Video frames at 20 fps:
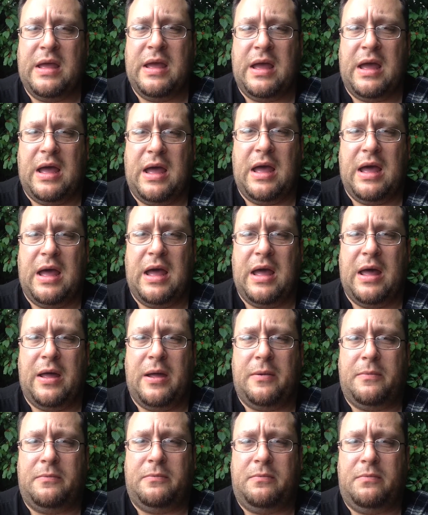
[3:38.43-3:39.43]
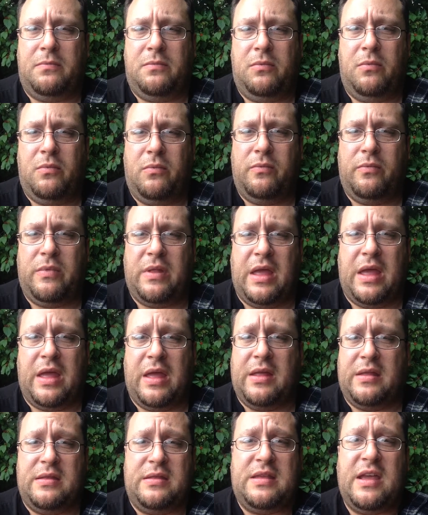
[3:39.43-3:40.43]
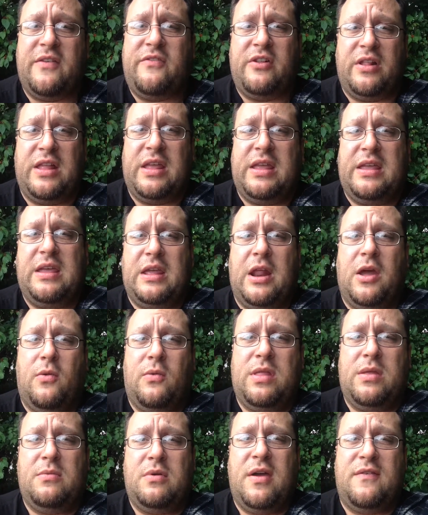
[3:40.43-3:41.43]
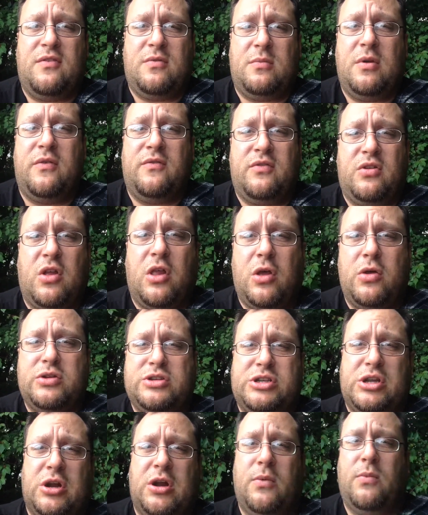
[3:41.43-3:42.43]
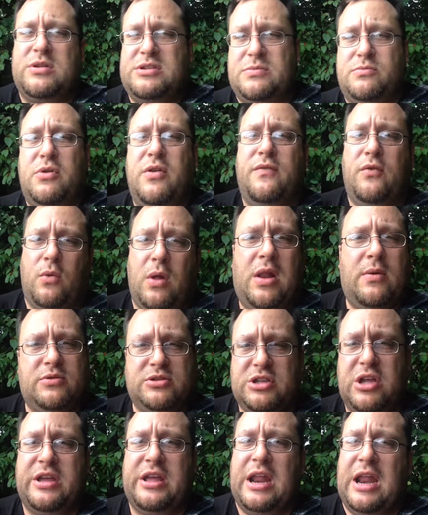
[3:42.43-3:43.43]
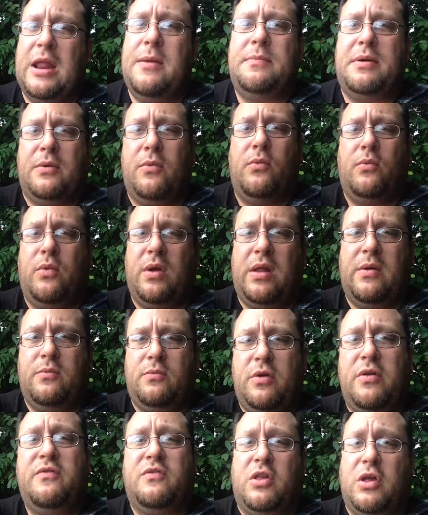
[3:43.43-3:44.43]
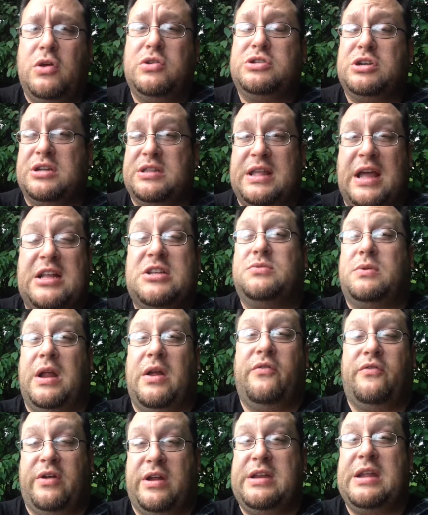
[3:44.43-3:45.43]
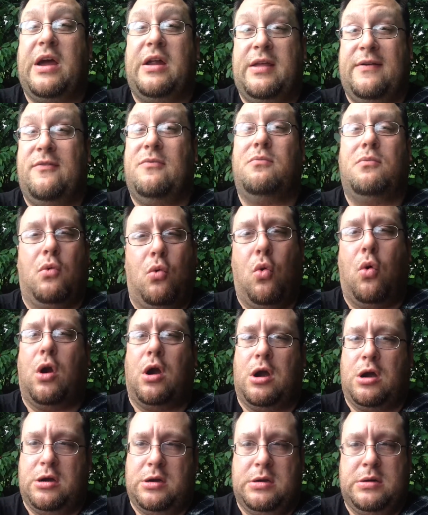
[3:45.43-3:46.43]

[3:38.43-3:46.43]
And definitely, with it having moved closer, it wasn't moving while I was looking at it, but when it moved closer, that's when I freaked out even more.